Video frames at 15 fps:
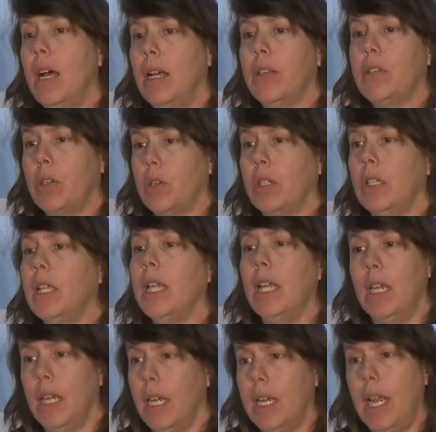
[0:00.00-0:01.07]

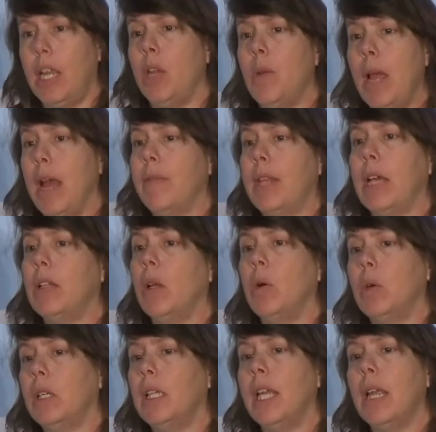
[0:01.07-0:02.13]
Certainly, again, you have that
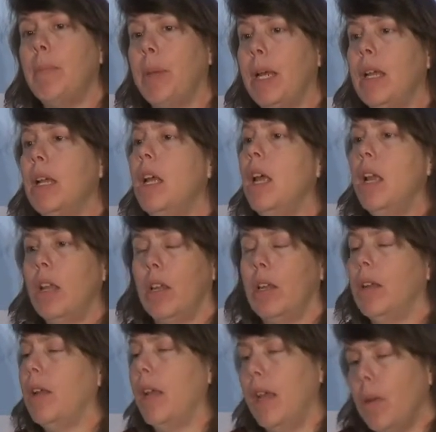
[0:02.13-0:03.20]
locally, but
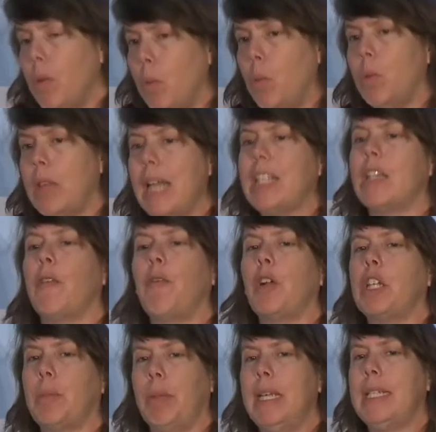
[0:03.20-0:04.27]
that's the
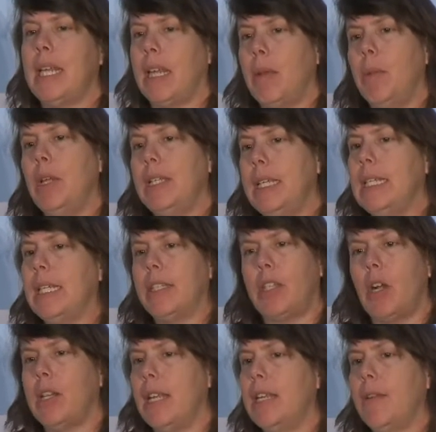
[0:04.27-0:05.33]
first place that communities need to
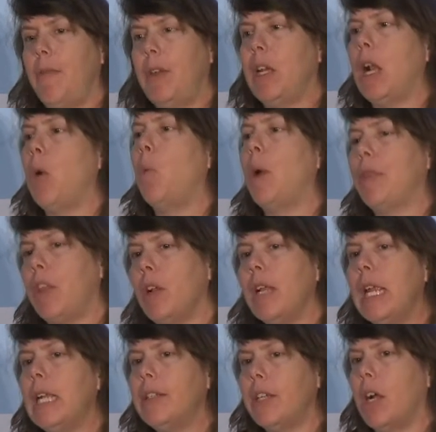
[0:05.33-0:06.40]
start thinking to figure out what their
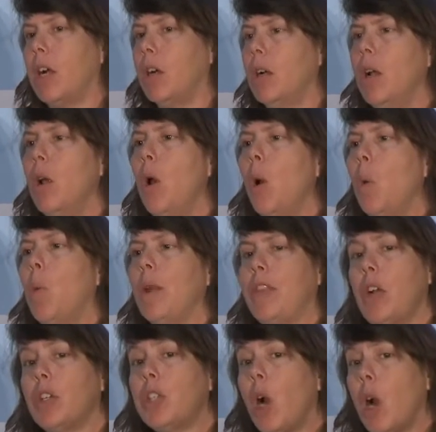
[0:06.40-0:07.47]
needs are, what
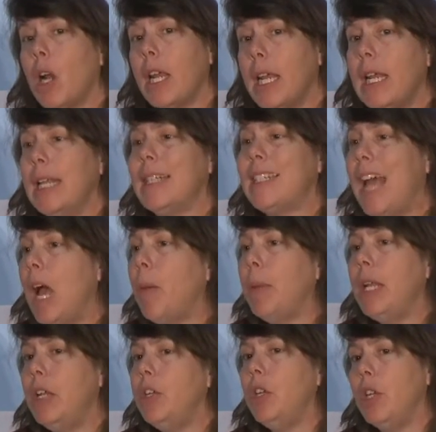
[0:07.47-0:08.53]
the target is, how
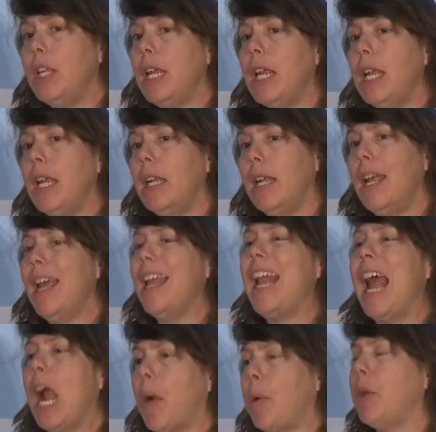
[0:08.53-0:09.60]
many do you need, and
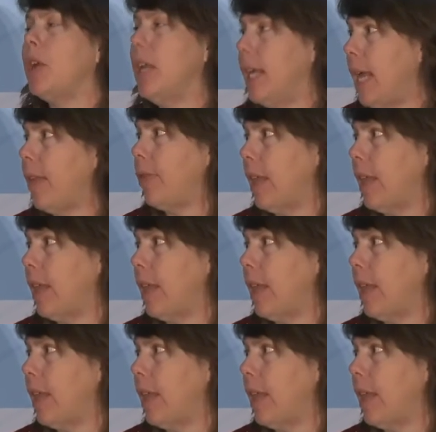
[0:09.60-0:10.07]
how are you going to get